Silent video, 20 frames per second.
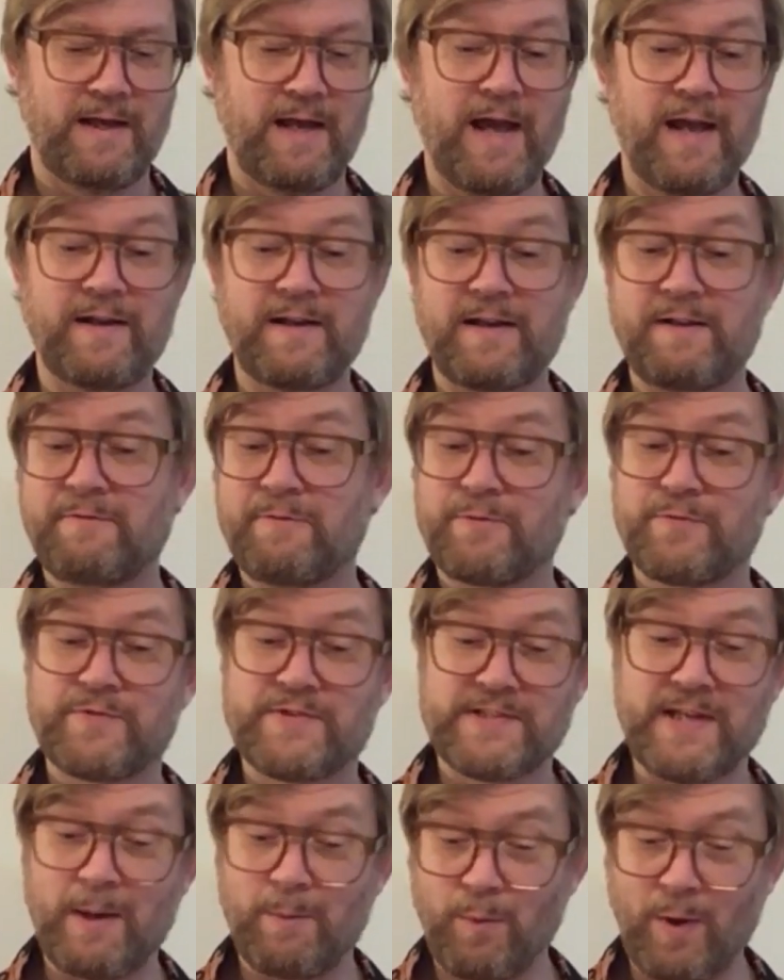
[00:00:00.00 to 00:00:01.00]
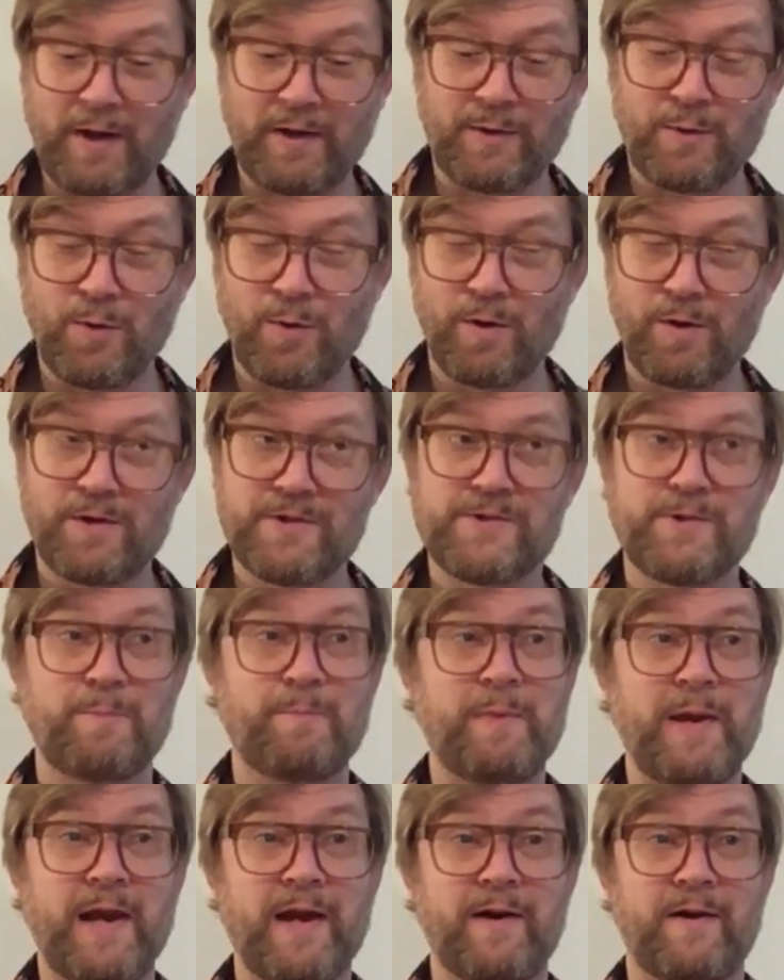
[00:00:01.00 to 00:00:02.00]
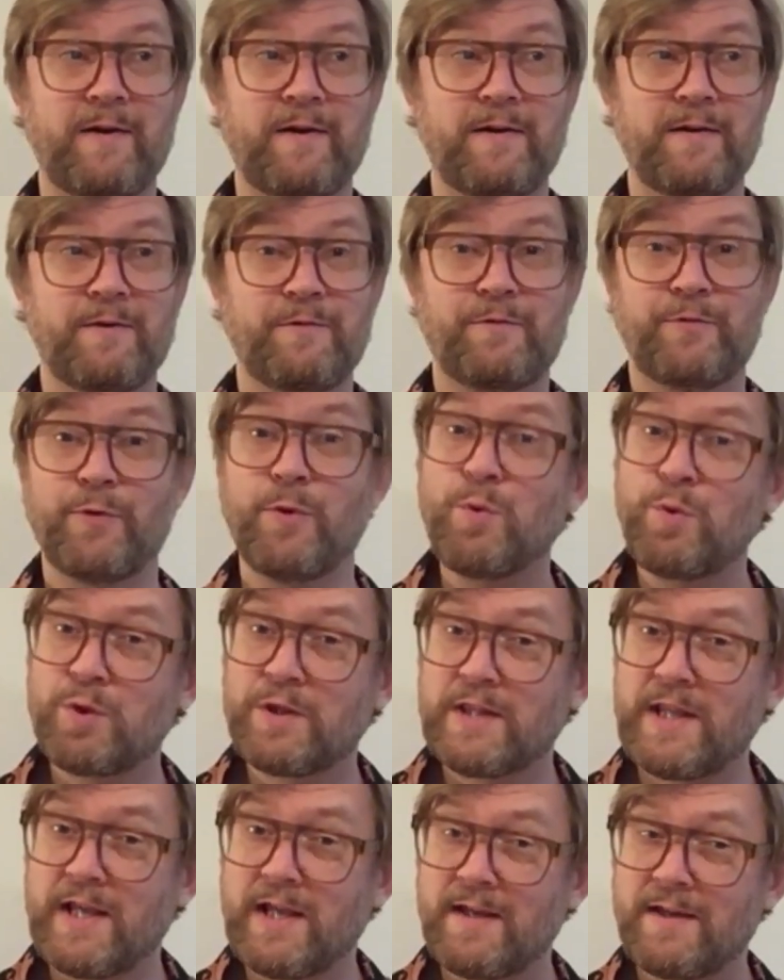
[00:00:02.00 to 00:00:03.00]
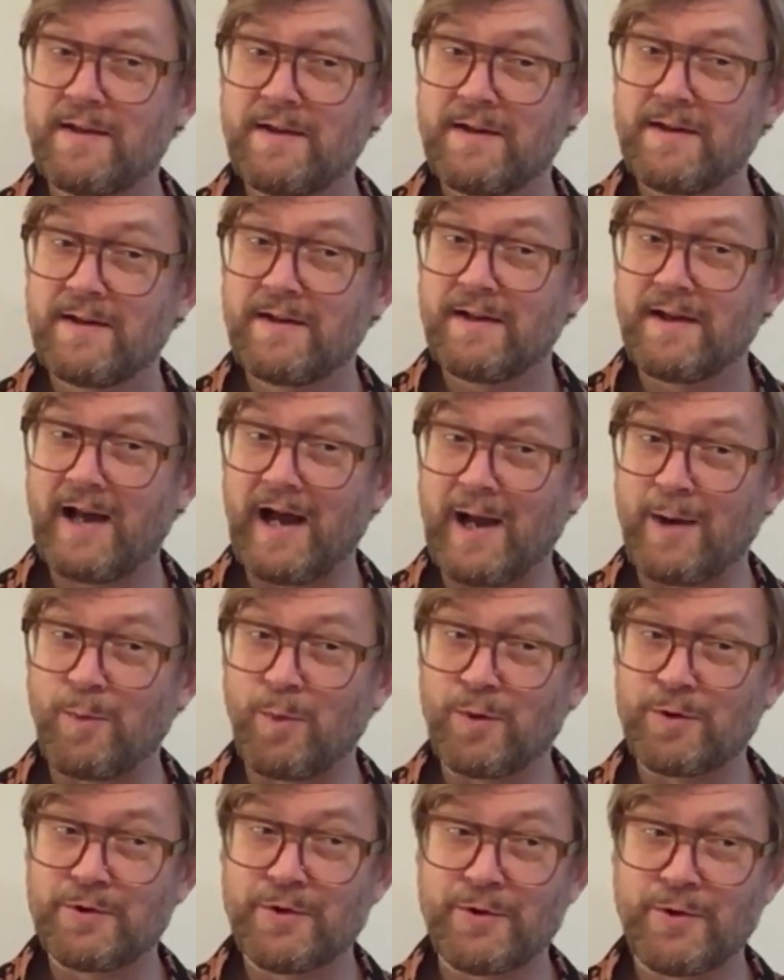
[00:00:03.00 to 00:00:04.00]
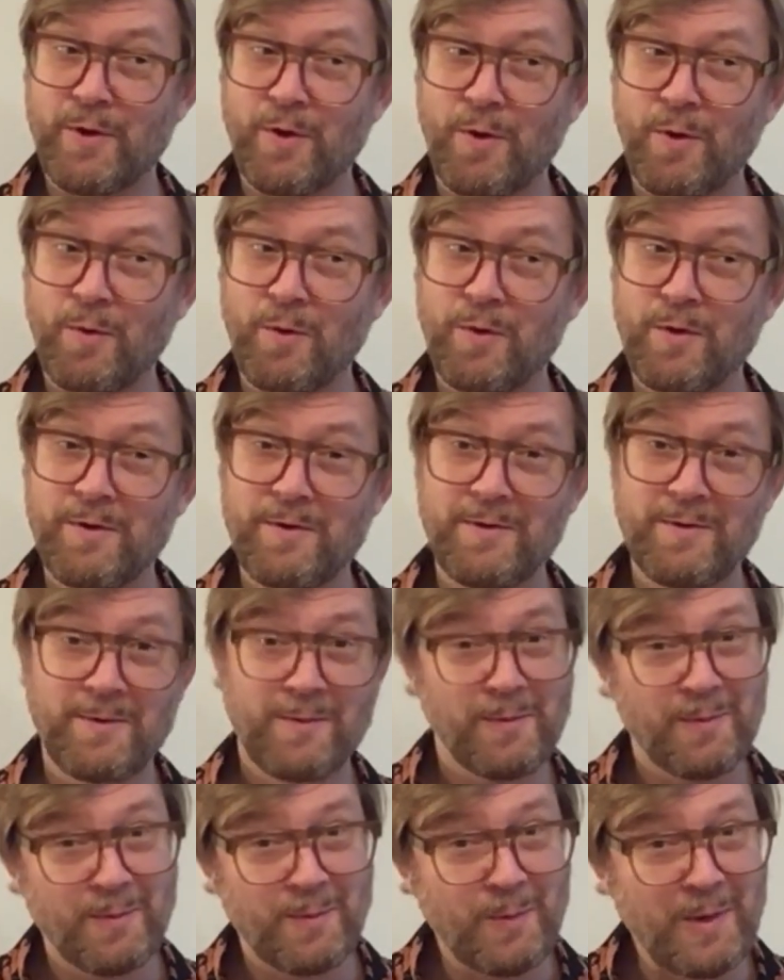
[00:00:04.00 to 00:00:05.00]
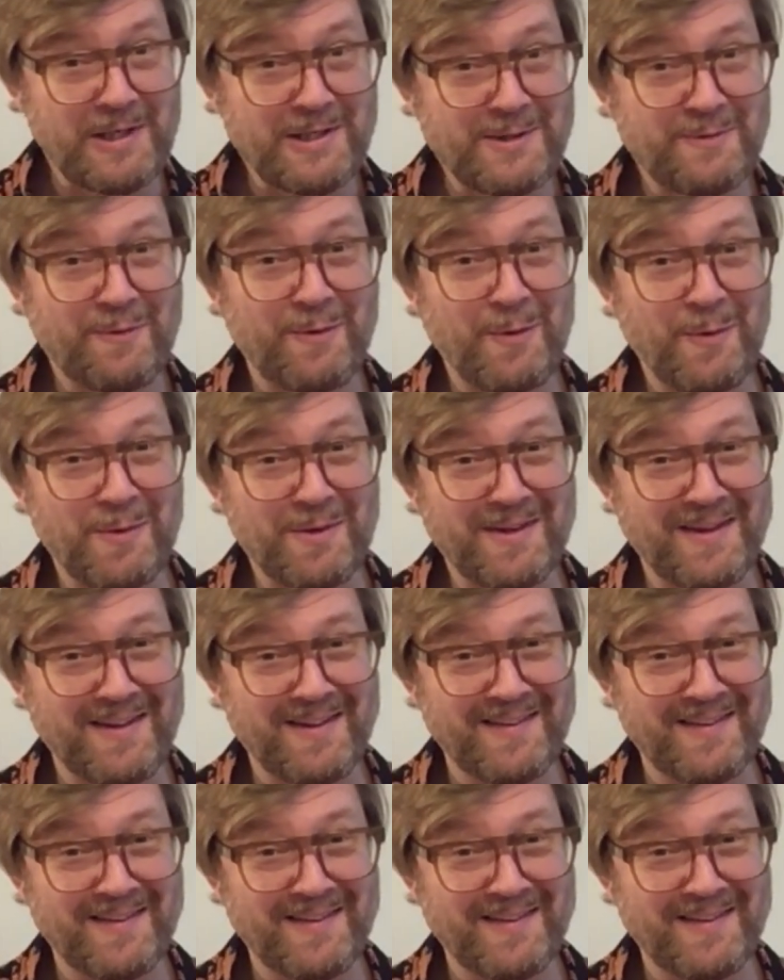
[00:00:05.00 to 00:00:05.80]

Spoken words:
And if someone calls a beer fruity, I want to know which fruit.